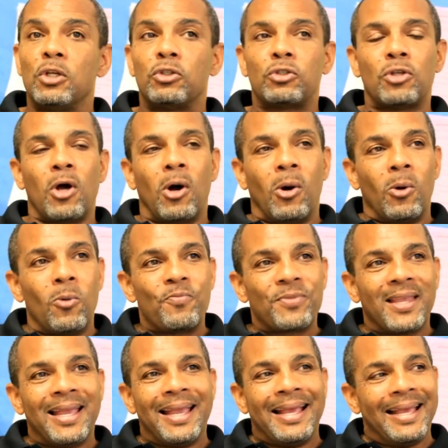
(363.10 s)
So,
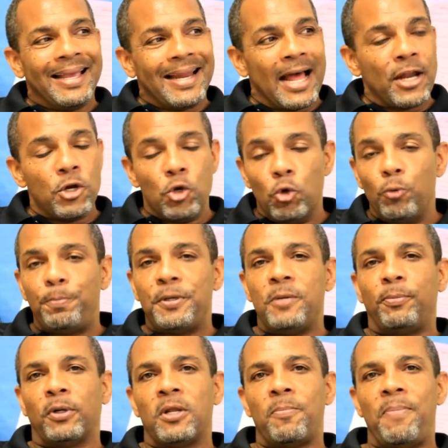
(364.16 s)
and I knew
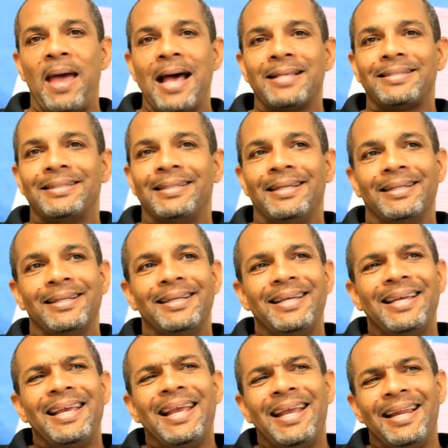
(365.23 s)
people in Pasadena,
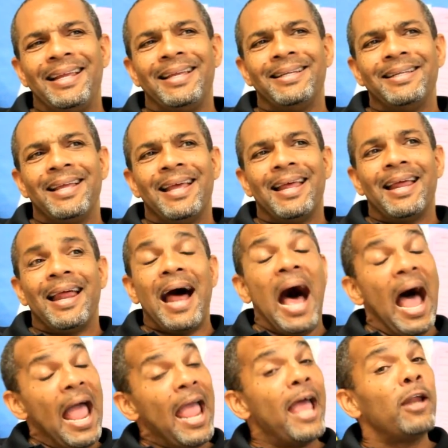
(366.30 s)
and
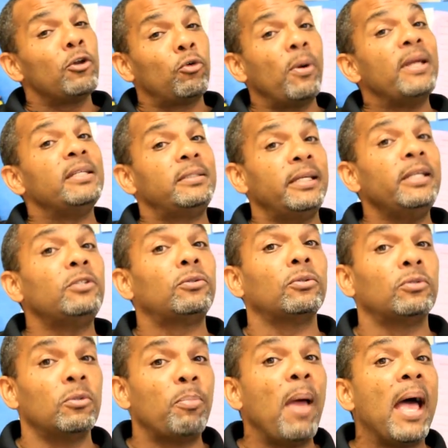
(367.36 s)
I had great
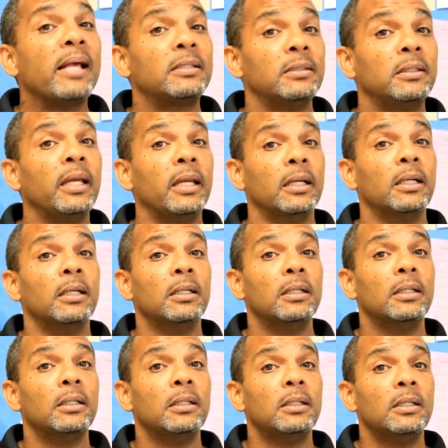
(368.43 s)
teachers in Pasadena
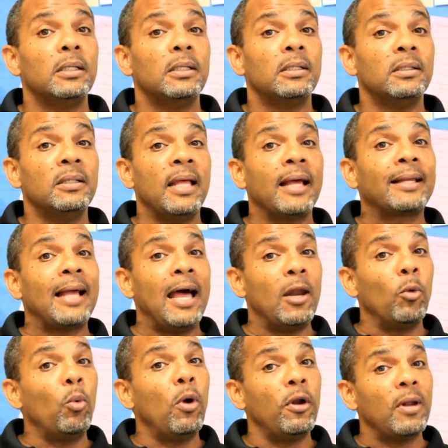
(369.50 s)
that kind
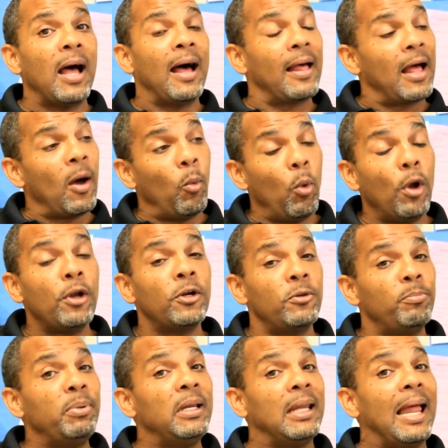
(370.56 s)
of I want
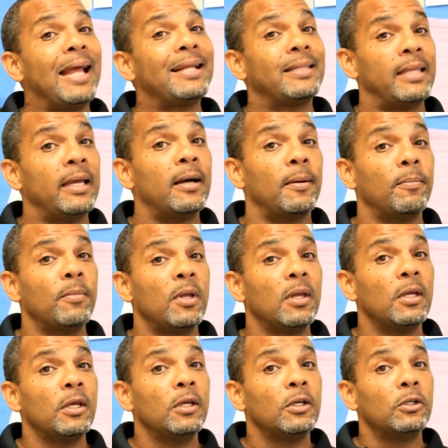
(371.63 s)
to be like them.
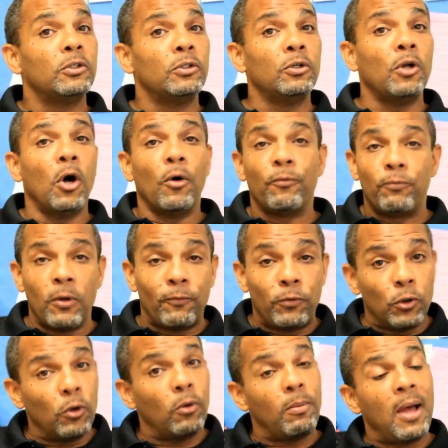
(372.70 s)
You know, if
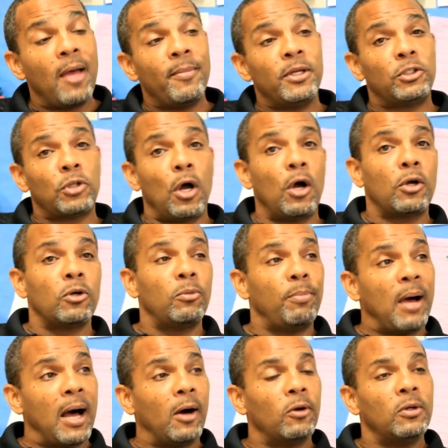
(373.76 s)
you don't mind me talking
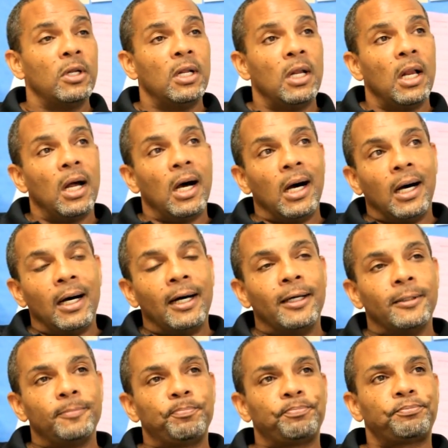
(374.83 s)
about, I